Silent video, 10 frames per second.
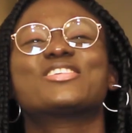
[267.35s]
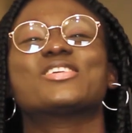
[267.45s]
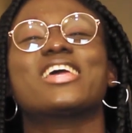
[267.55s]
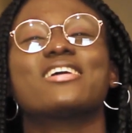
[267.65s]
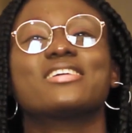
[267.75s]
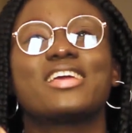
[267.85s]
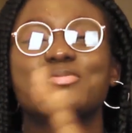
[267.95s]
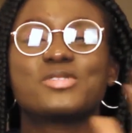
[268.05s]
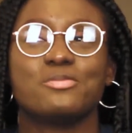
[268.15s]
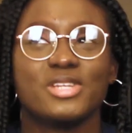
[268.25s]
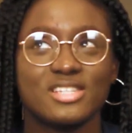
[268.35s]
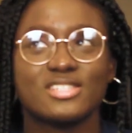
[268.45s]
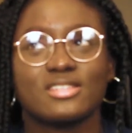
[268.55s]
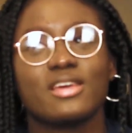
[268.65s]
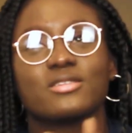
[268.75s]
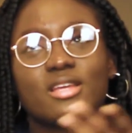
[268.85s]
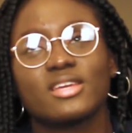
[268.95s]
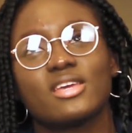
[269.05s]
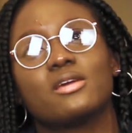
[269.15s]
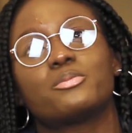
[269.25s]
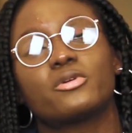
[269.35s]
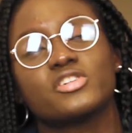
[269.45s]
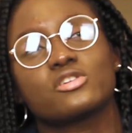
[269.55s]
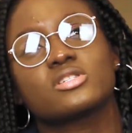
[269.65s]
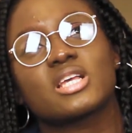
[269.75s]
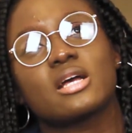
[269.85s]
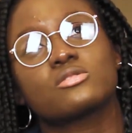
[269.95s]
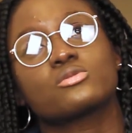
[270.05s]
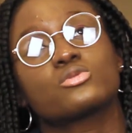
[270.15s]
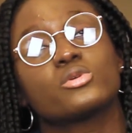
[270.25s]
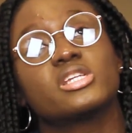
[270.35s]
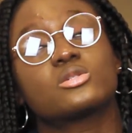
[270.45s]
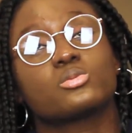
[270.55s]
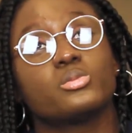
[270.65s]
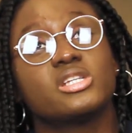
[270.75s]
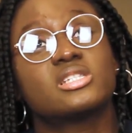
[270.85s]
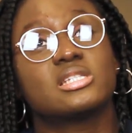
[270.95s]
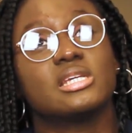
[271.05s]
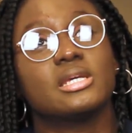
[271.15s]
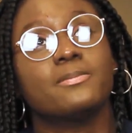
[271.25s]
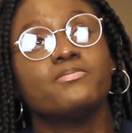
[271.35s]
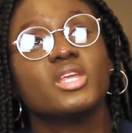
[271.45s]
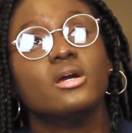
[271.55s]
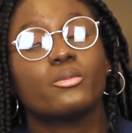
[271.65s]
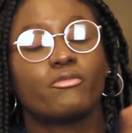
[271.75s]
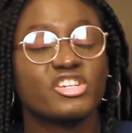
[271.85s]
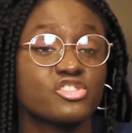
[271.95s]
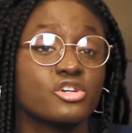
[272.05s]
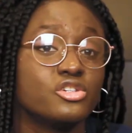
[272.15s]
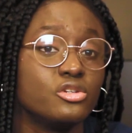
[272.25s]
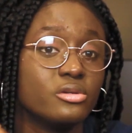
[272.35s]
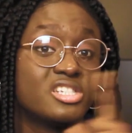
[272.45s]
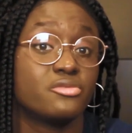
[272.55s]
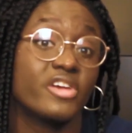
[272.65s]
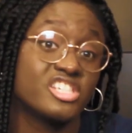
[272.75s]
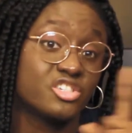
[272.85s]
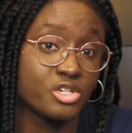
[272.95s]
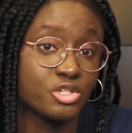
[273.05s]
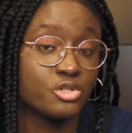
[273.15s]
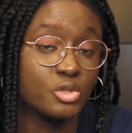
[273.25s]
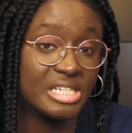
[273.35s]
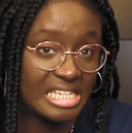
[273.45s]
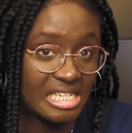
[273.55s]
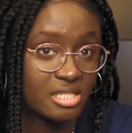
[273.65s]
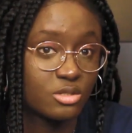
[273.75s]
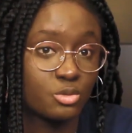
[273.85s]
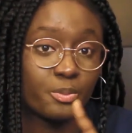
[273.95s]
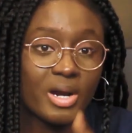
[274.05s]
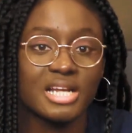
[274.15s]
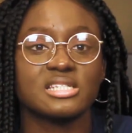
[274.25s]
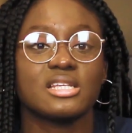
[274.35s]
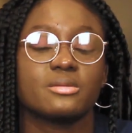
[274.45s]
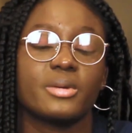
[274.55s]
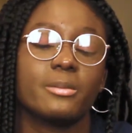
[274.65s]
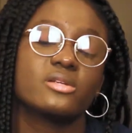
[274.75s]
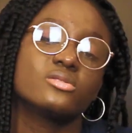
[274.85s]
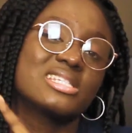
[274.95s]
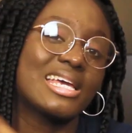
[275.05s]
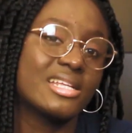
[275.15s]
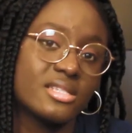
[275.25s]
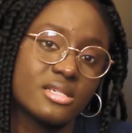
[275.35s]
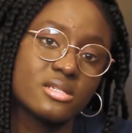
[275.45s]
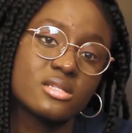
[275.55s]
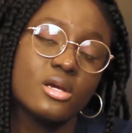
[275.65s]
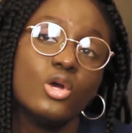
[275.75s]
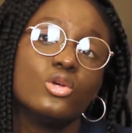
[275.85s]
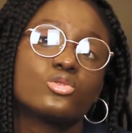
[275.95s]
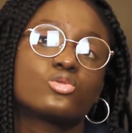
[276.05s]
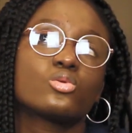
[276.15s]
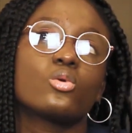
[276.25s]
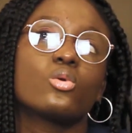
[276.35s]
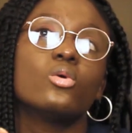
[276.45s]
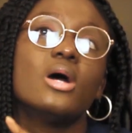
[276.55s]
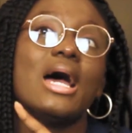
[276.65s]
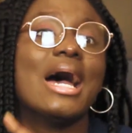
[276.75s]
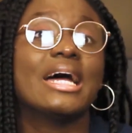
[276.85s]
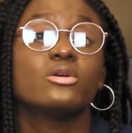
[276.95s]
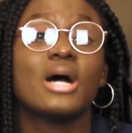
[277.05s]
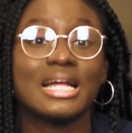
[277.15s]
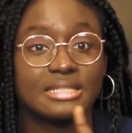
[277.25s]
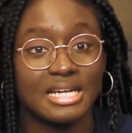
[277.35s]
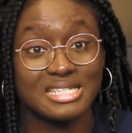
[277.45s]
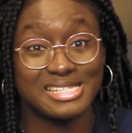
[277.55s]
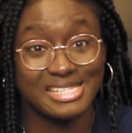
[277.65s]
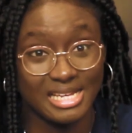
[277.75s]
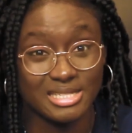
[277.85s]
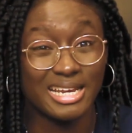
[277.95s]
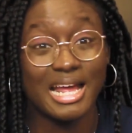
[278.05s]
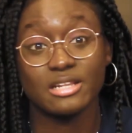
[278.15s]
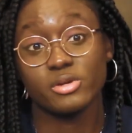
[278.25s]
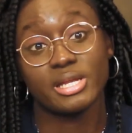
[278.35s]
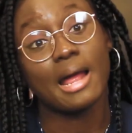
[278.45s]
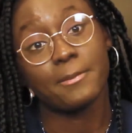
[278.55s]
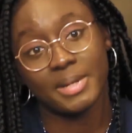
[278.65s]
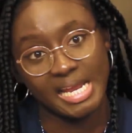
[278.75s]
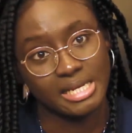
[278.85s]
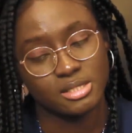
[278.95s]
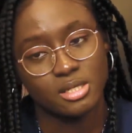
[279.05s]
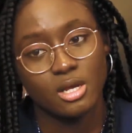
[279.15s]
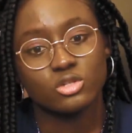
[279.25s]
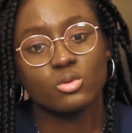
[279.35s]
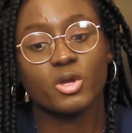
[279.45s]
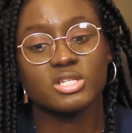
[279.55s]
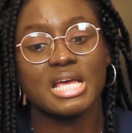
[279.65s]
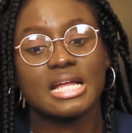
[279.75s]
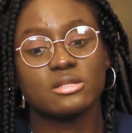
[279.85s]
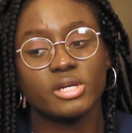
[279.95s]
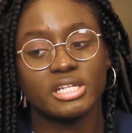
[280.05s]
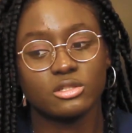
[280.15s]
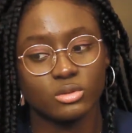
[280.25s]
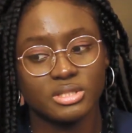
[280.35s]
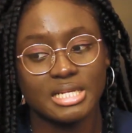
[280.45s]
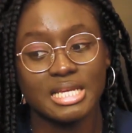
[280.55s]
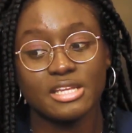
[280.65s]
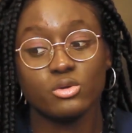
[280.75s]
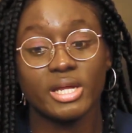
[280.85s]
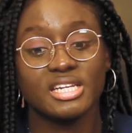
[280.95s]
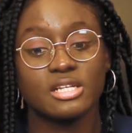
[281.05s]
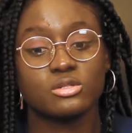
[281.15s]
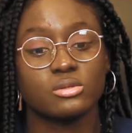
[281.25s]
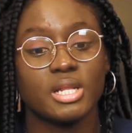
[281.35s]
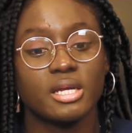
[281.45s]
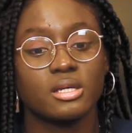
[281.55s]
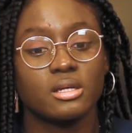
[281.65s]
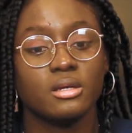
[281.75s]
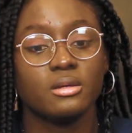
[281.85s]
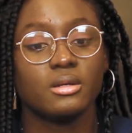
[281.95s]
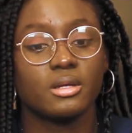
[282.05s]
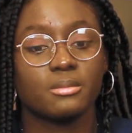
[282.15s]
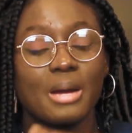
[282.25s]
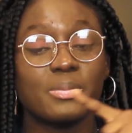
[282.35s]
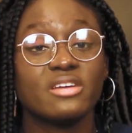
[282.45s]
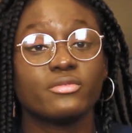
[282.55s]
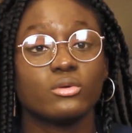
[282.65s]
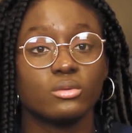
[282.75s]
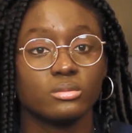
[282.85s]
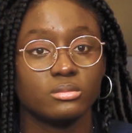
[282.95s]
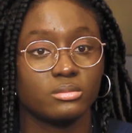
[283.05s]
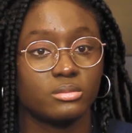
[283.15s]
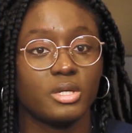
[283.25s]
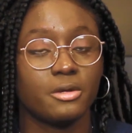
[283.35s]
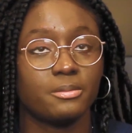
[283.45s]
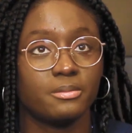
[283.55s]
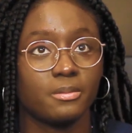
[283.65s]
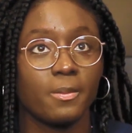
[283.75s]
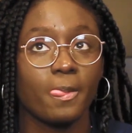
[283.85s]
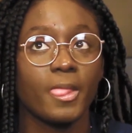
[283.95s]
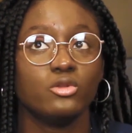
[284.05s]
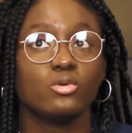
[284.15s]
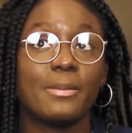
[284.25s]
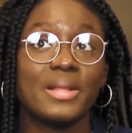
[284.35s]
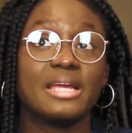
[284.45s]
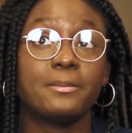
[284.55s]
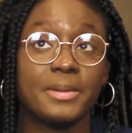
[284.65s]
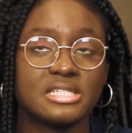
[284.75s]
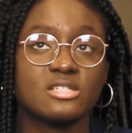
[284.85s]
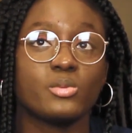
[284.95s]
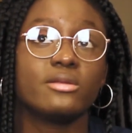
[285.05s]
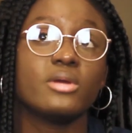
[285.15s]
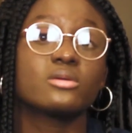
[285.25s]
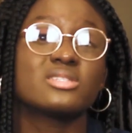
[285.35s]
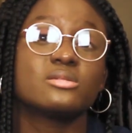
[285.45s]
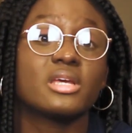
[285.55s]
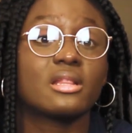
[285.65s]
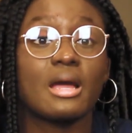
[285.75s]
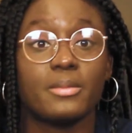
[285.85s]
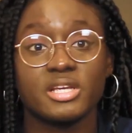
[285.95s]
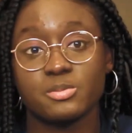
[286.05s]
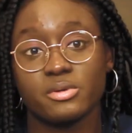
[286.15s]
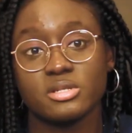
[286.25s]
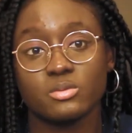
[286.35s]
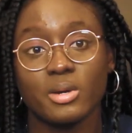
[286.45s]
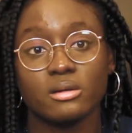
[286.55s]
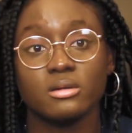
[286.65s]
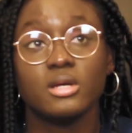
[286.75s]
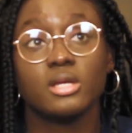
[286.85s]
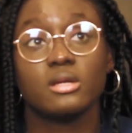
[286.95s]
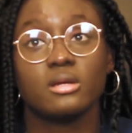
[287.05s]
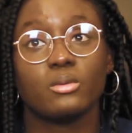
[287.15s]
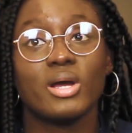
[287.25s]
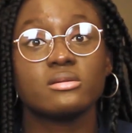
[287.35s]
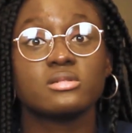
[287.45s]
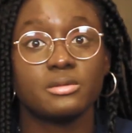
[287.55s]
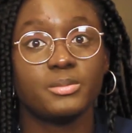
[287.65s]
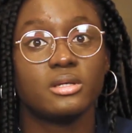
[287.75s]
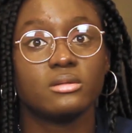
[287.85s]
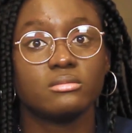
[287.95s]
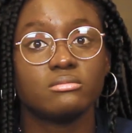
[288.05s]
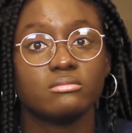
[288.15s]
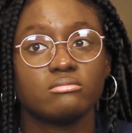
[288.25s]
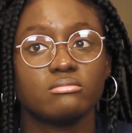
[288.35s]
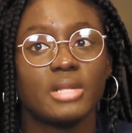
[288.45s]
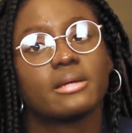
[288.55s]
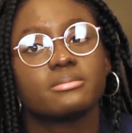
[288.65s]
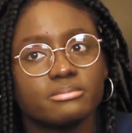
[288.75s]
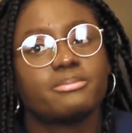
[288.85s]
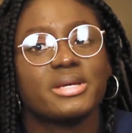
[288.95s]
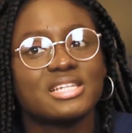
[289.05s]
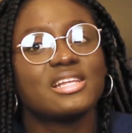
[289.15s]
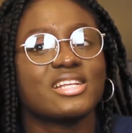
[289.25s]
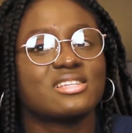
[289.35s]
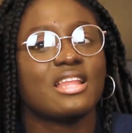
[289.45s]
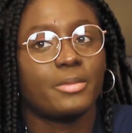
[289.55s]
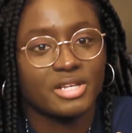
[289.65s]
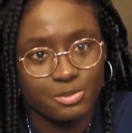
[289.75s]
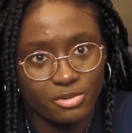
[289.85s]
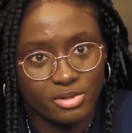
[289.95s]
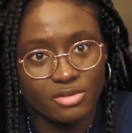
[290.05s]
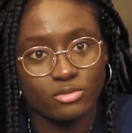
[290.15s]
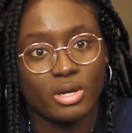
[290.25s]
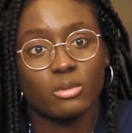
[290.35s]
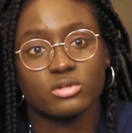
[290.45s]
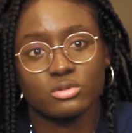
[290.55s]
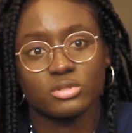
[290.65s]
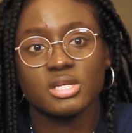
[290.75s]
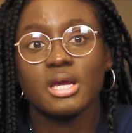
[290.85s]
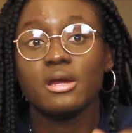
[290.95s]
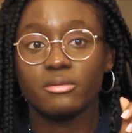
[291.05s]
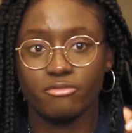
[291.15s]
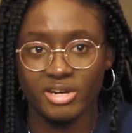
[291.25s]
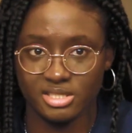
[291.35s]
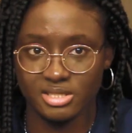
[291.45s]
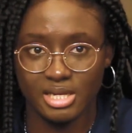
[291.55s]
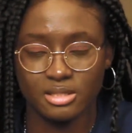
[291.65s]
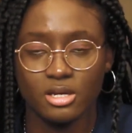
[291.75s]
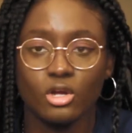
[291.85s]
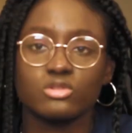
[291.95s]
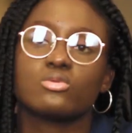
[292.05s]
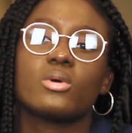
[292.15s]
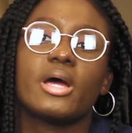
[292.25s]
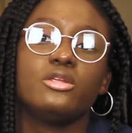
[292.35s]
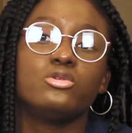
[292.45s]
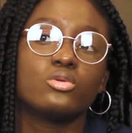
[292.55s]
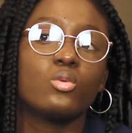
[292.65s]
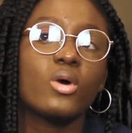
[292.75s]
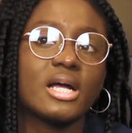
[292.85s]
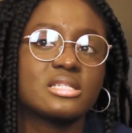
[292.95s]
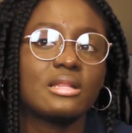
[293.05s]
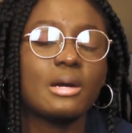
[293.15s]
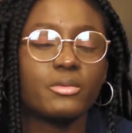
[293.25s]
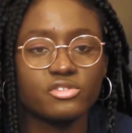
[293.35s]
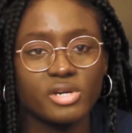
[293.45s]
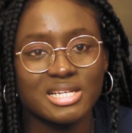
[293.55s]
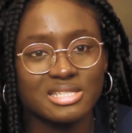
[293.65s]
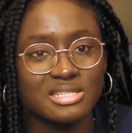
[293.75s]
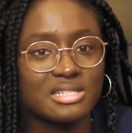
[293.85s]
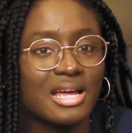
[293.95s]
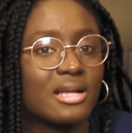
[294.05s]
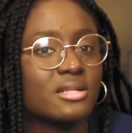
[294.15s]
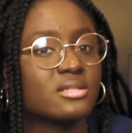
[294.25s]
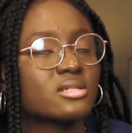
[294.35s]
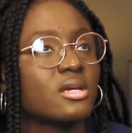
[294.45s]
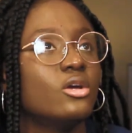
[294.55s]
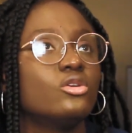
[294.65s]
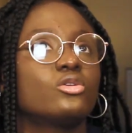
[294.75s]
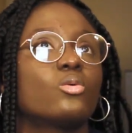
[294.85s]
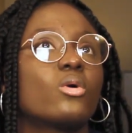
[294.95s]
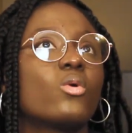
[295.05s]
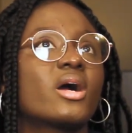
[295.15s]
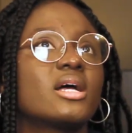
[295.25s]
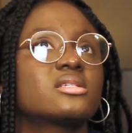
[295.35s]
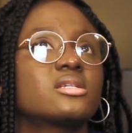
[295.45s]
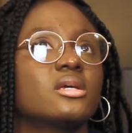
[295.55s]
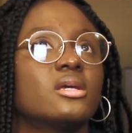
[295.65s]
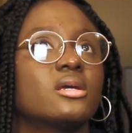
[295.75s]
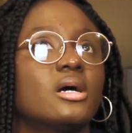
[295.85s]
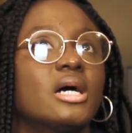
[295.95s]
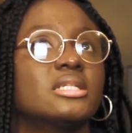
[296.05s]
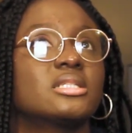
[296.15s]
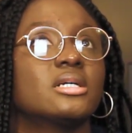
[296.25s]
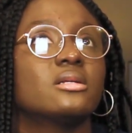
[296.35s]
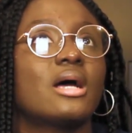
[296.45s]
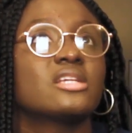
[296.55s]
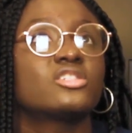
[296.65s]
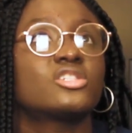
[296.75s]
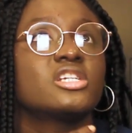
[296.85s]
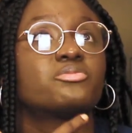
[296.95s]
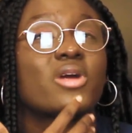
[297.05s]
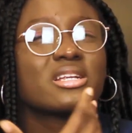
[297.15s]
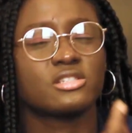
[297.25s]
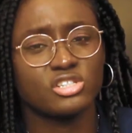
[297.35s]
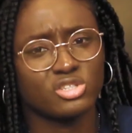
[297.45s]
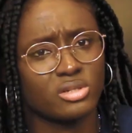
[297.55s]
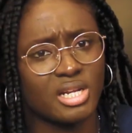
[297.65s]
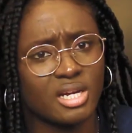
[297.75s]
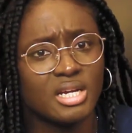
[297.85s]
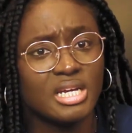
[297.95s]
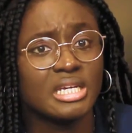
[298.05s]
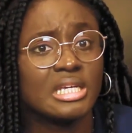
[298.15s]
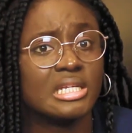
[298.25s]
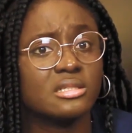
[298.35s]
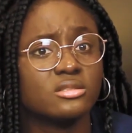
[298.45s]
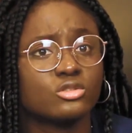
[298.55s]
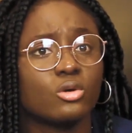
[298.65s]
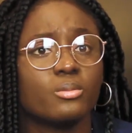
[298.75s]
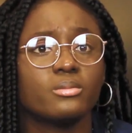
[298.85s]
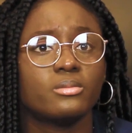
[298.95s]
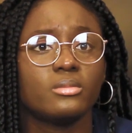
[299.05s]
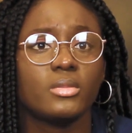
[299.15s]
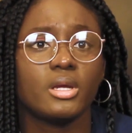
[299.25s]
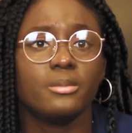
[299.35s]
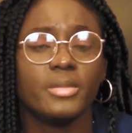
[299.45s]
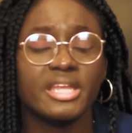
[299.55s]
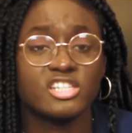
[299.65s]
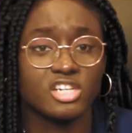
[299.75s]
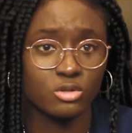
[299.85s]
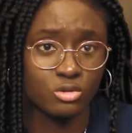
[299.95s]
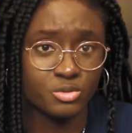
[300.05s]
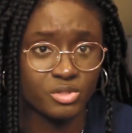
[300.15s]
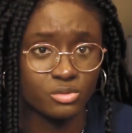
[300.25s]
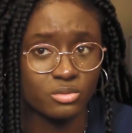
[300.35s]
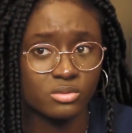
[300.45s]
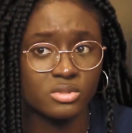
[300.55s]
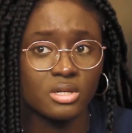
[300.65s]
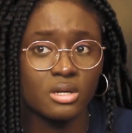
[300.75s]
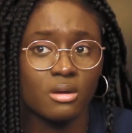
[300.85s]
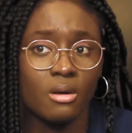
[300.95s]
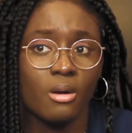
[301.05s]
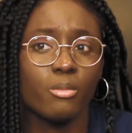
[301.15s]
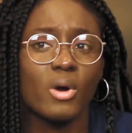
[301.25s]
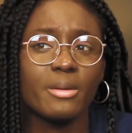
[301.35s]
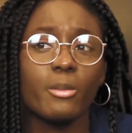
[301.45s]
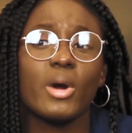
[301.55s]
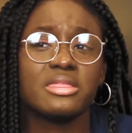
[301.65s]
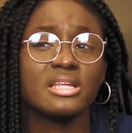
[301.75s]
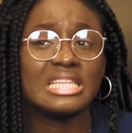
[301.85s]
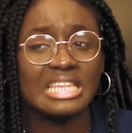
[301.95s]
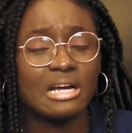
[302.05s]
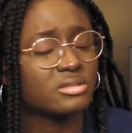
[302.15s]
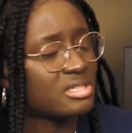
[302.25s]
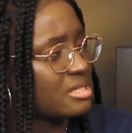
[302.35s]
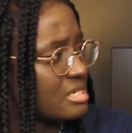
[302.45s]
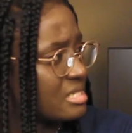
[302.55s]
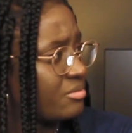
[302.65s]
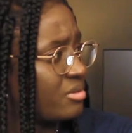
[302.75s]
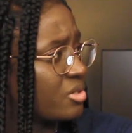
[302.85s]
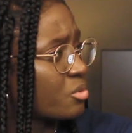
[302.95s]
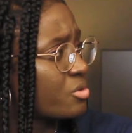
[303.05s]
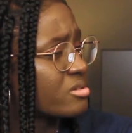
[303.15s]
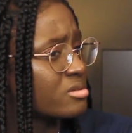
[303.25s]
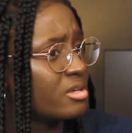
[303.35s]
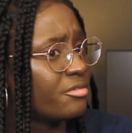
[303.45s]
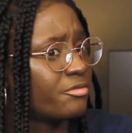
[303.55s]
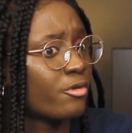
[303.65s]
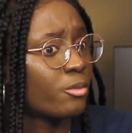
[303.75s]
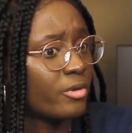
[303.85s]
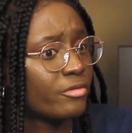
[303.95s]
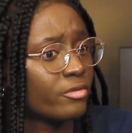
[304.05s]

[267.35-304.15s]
so yeah, HPC means Health and Care Professions Council. So it's it's the registration is the registration you need to practice as a biomedical scientist. So I had not had that yet, and I had not yet applied. So because I had not yet done that, I knew I needed to like um, apply for um, you know apply in places where I knew I could still get lab experience while while still being like basically getting lab experience even though I was not registered. So uh, you could work as a laboratory assistant, you could work as a as an associate practitioner in some um, NHS hospitals. Why, but I think now these days they've been recruited. they, for,